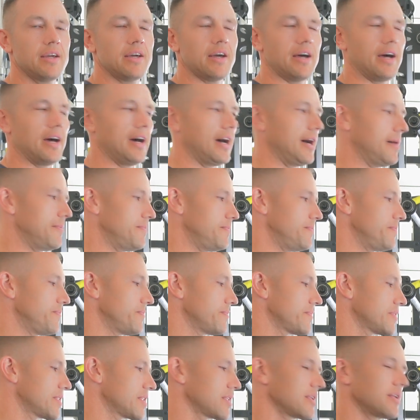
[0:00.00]

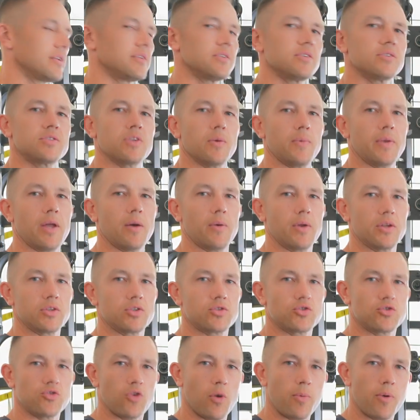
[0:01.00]
So we don't want
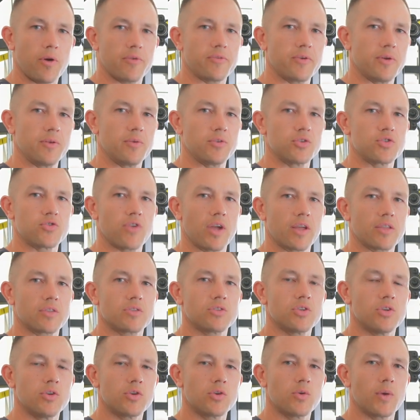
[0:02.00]
to drop off in strength
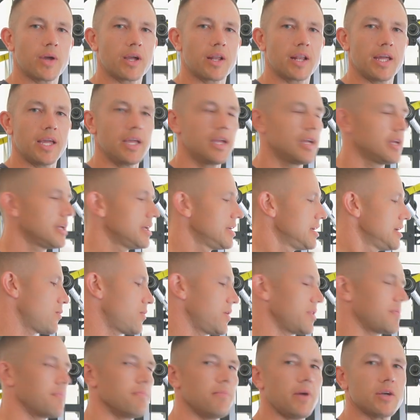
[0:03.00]
too quickly.
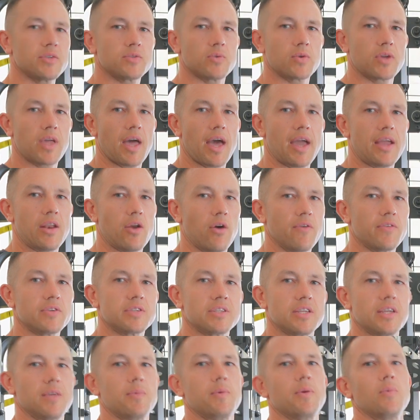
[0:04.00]
With muscle gain,
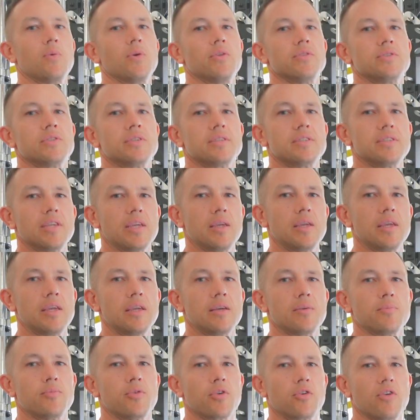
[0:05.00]
obviously, we want to
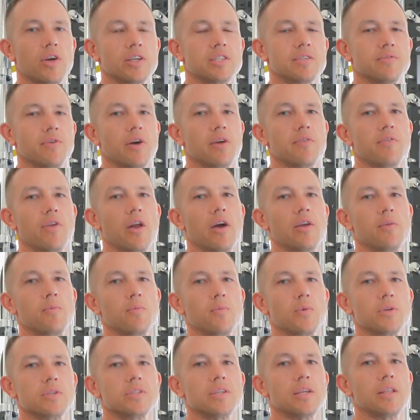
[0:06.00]
see progressive overload and
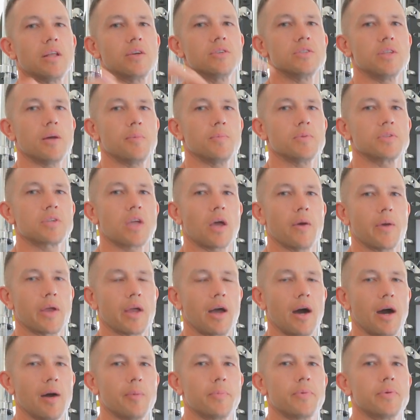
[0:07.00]
we want to see those numbers going
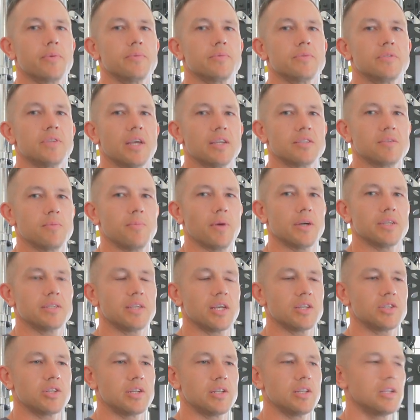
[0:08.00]
up session by
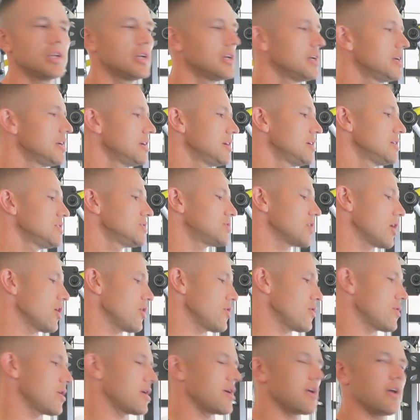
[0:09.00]
session.
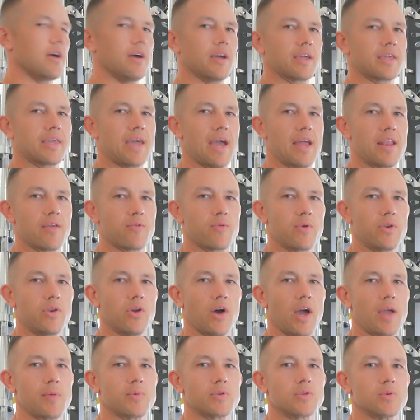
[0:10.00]
So again, if we're
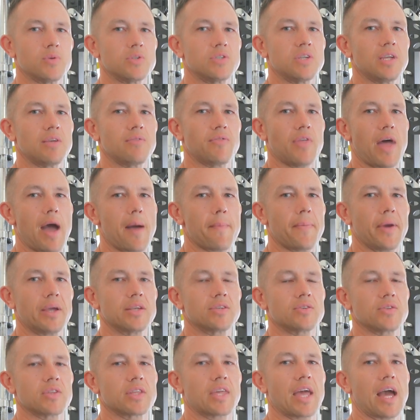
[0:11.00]
not able to achieve that
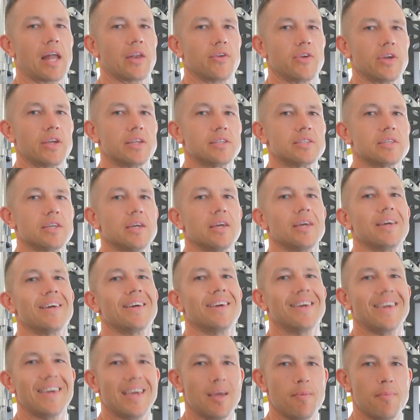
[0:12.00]
based on the calories,
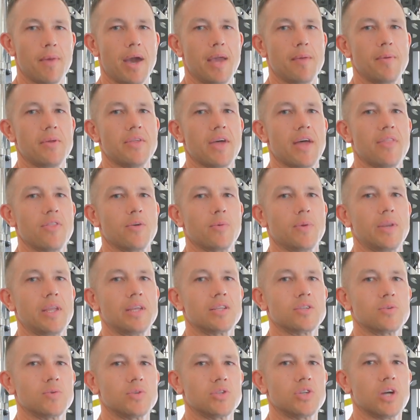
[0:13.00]
it may be then that we
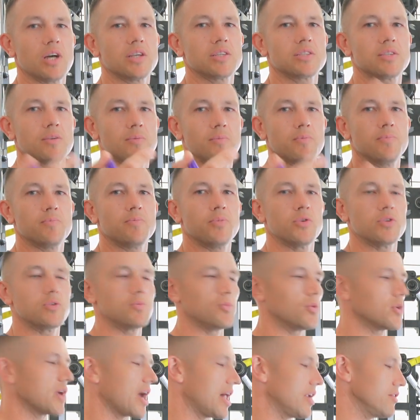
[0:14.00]
need to adjust and put
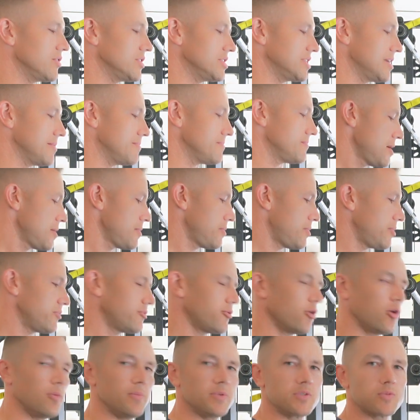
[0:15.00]
some more calories in.
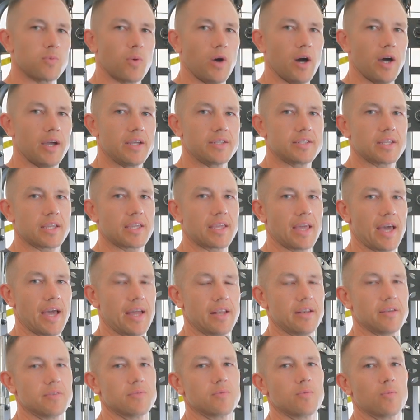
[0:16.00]
Performance-wise,
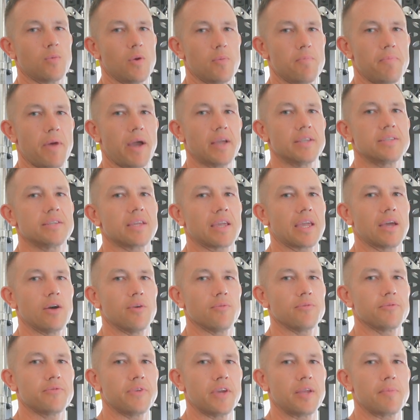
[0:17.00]
again, we're basing it
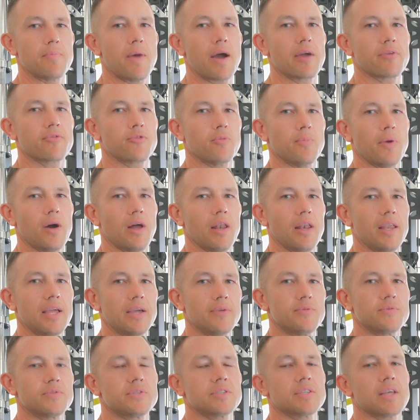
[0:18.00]
on feedback from our
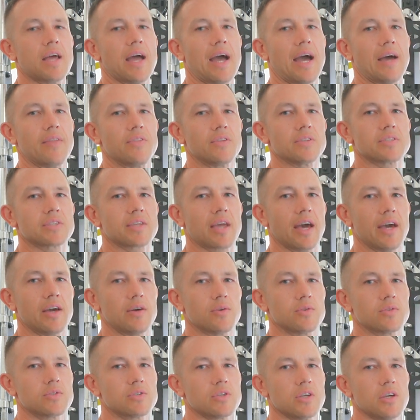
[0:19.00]
lifts and the
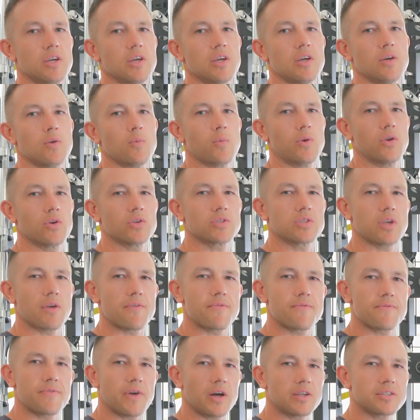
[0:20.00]
scales. We're not so
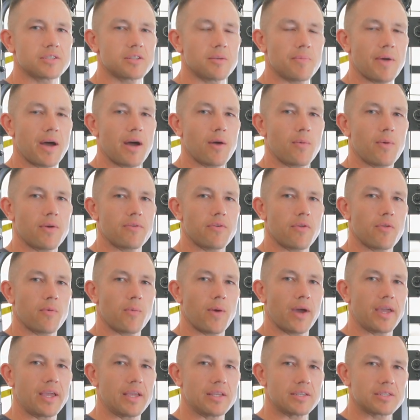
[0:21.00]
fussed about whether the
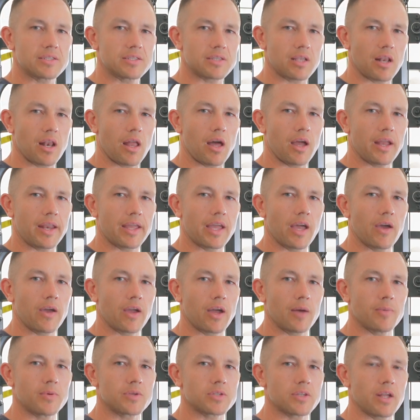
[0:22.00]
weight is slightly
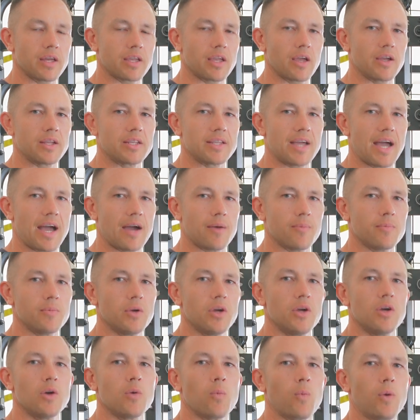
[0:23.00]
going up or slightly going
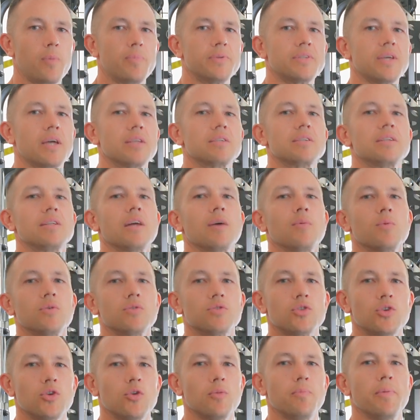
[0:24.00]
down. We potentially don't
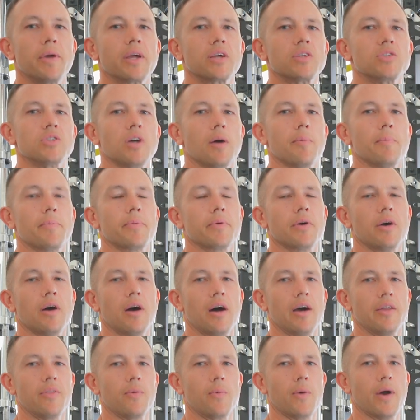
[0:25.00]
want too big a jump
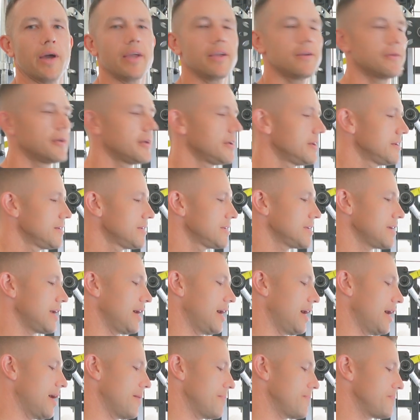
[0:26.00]
either way,
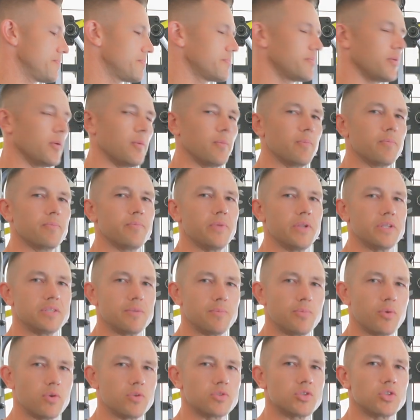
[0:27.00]
but it's
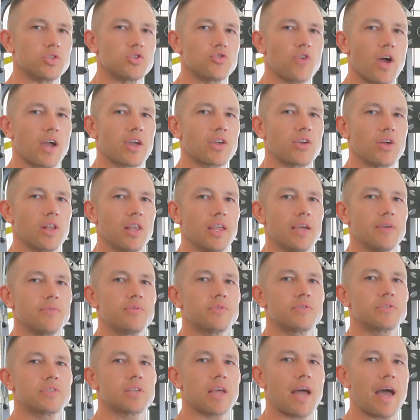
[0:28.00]
important to track your
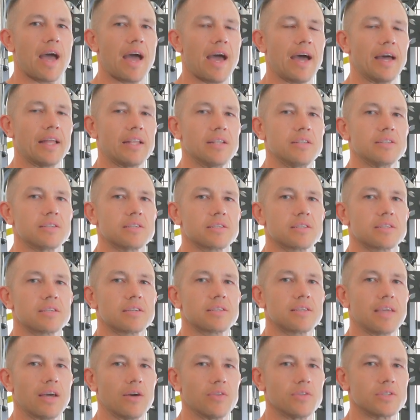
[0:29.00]
lifts and
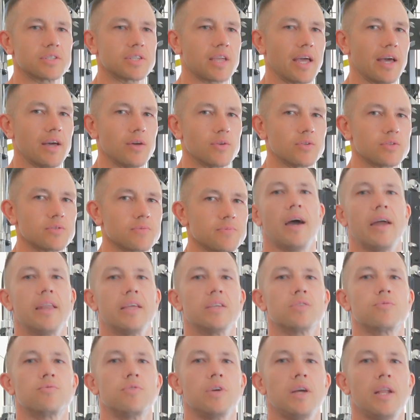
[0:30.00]
get on the scales. And
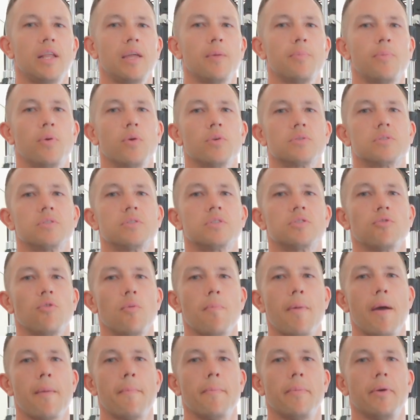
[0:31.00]
it's really important to
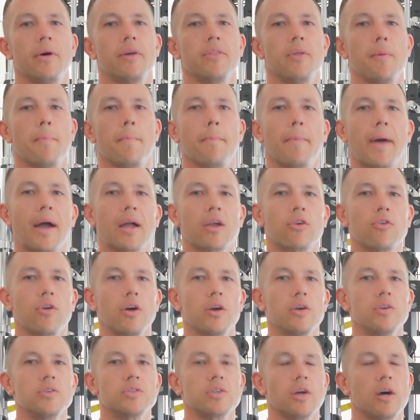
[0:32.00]
remember that
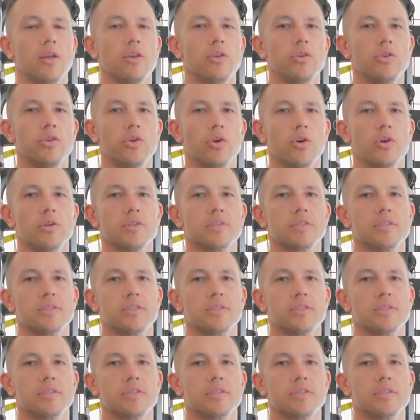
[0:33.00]
macros are not